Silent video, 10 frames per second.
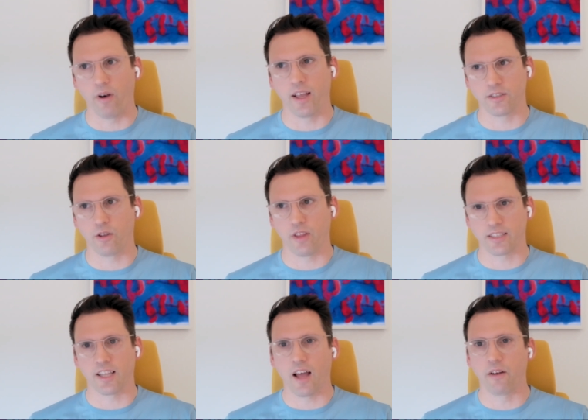Right. So
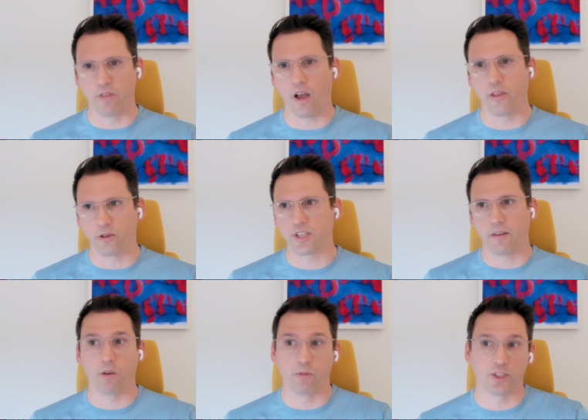that's the kind of the other side
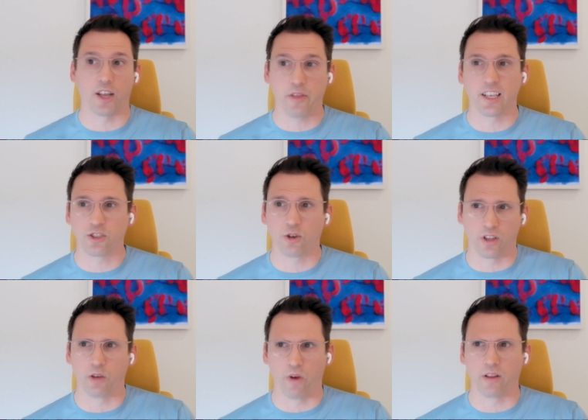of it, which I think is
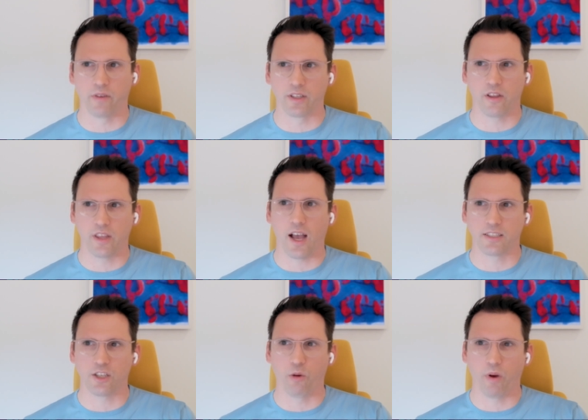certainly relevant to the
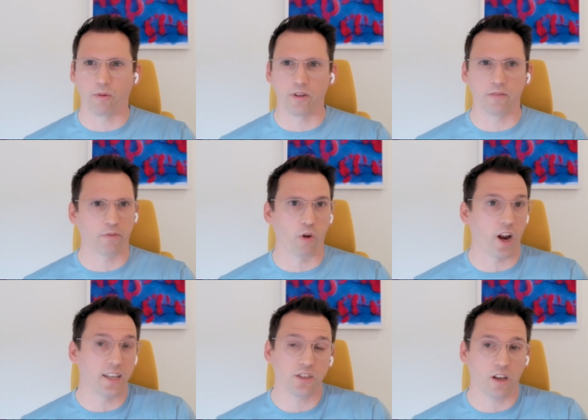ICO bubble from
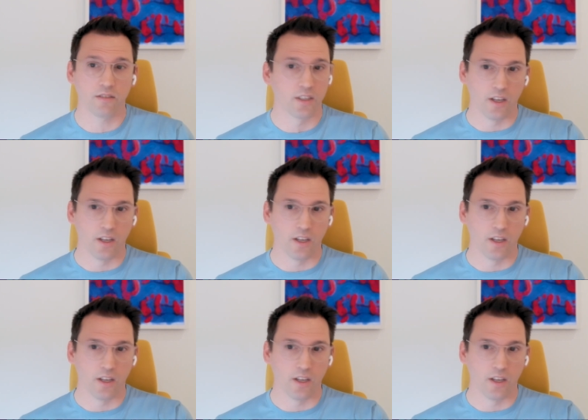what I saw,